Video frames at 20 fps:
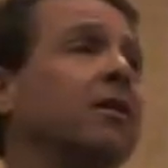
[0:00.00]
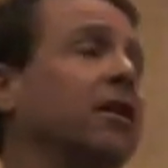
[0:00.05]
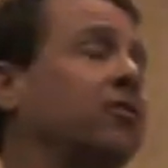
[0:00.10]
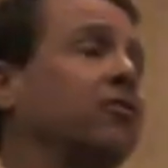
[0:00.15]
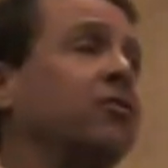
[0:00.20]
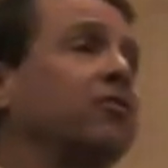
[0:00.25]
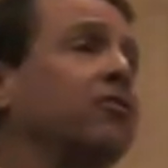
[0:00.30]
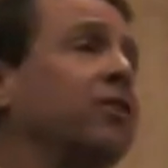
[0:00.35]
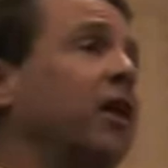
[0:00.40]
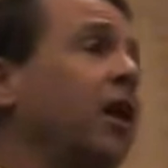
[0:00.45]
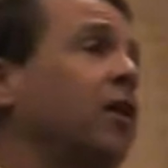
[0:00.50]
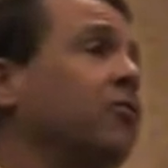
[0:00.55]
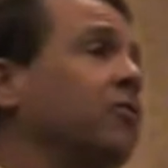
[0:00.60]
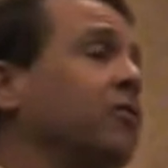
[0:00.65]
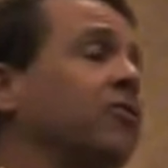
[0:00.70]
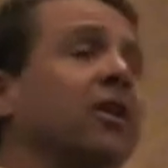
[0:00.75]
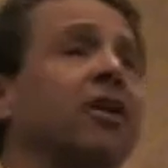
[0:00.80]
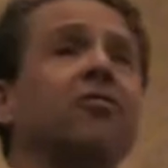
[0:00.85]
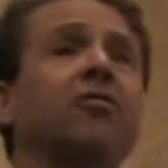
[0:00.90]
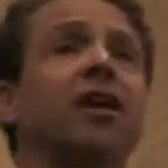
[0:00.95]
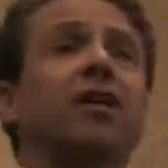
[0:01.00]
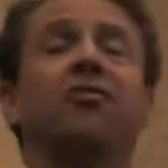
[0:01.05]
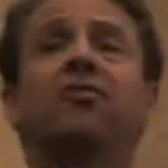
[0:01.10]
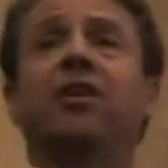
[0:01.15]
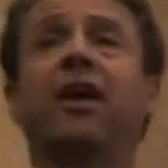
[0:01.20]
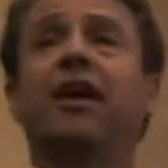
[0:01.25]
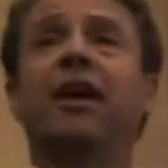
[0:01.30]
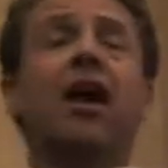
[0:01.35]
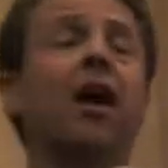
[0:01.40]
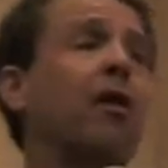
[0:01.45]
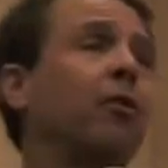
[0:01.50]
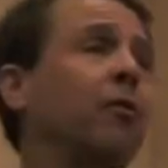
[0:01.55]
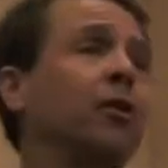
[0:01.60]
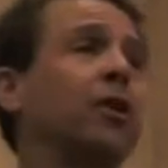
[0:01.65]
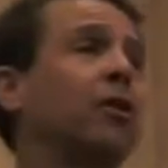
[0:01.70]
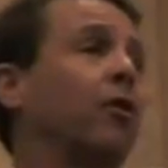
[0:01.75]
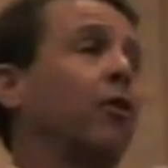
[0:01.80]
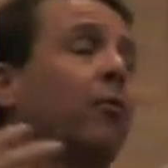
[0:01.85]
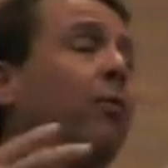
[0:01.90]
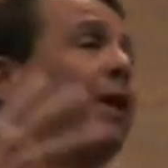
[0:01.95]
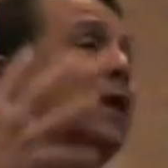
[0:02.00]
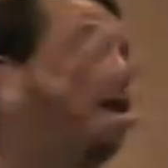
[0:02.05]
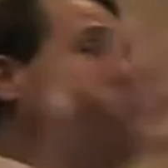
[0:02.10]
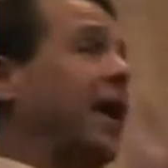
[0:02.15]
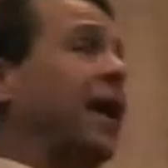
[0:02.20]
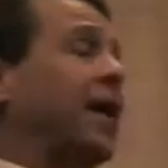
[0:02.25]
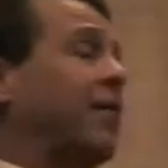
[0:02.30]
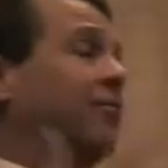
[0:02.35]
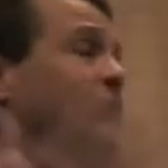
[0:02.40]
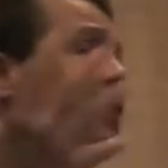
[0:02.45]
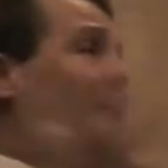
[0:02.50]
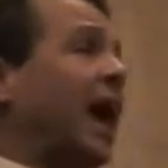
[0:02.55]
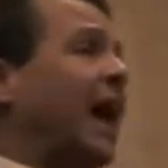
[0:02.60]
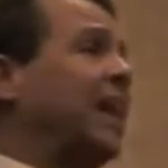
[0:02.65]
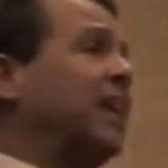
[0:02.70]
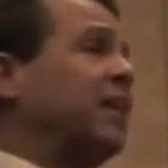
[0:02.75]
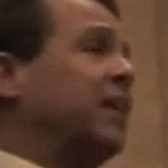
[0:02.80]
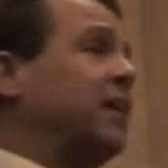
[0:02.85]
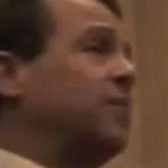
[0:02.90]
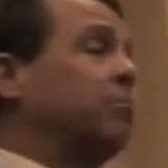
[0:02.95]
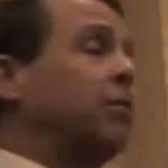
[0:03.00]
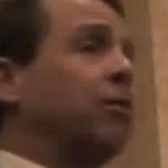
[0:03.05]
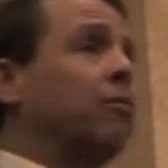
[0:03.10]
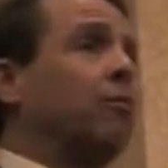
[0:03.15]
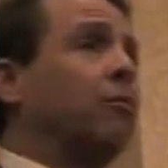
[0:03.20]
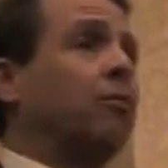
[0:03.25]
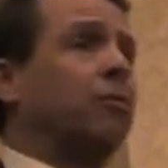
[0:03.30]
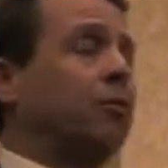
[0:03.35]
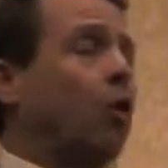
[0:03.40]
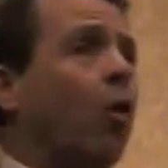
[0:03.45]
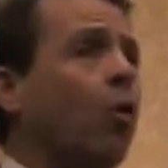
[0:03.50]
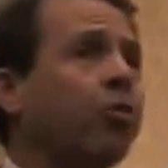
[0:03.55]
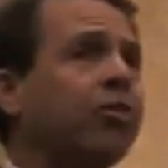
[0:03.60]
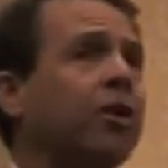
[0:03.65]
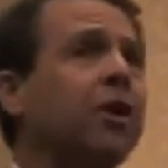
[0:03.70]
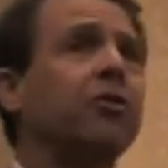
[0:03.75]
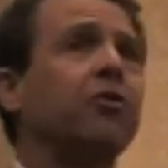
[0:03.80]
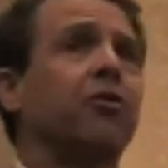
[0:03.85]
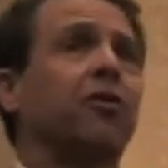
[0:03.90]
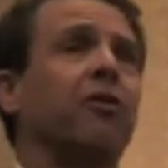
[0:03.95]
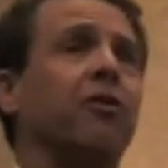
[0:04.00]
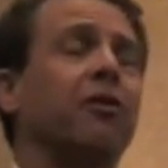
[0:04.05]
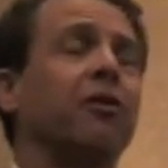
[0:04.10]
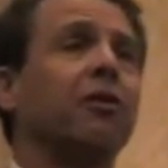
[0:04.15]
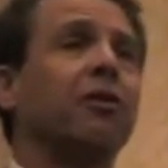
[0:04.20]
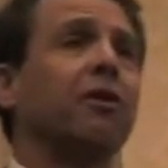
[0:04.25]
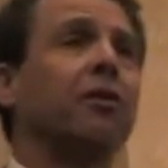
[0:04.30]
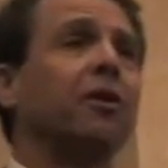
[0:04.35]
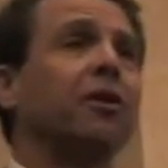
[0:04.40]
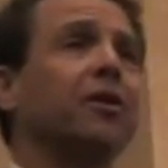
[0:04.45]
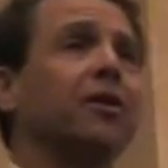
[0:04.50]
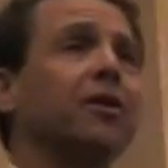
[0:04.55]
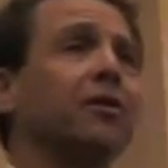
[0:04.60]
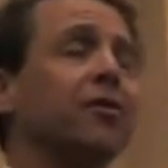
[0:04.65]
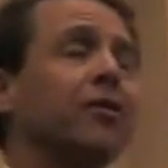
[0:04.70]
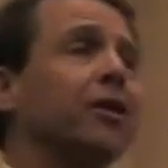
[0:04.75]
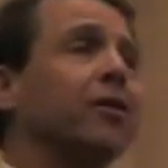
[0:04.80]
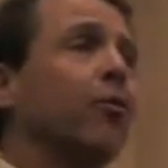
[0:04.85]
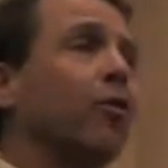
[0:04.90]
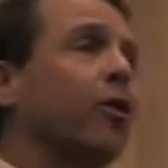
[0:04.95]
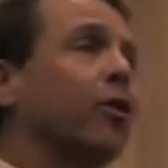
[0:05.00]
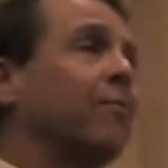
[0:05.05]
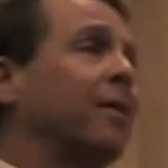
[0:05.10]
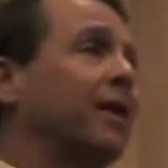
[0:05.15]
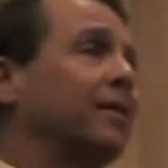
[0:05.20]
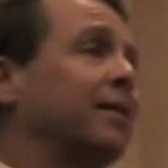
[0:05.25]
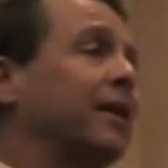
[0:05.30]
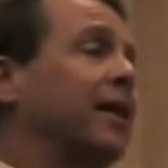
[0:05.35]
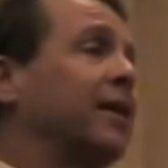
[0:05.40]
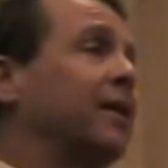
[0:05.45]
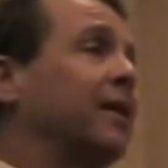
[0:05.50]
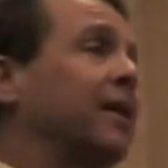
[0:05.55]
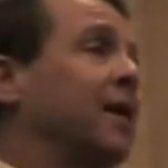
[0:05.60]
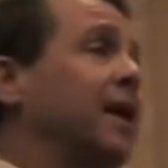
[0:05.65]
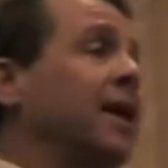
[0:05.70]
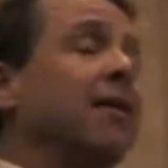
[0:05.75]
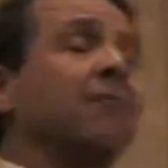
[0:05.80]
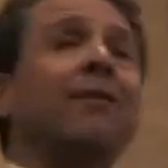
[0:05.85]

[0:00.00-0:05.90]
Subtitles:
That's just nonsense. That's like saying, well, we can have lightning but no thunder. You don't need to worry about that.